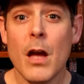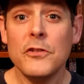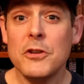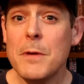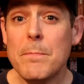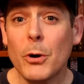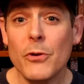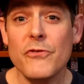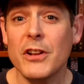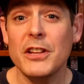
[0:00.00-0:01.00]
To be
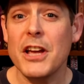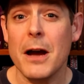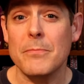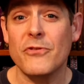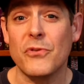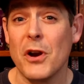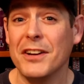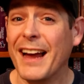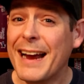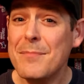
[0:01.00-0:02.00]
perfectly
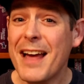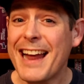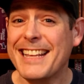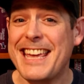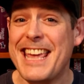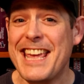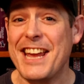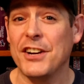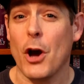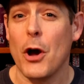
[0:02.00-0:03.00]
upfront, I'm not
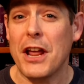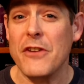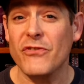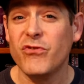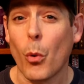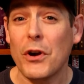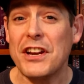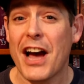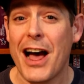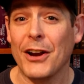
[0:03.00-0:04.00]
keen on a $40,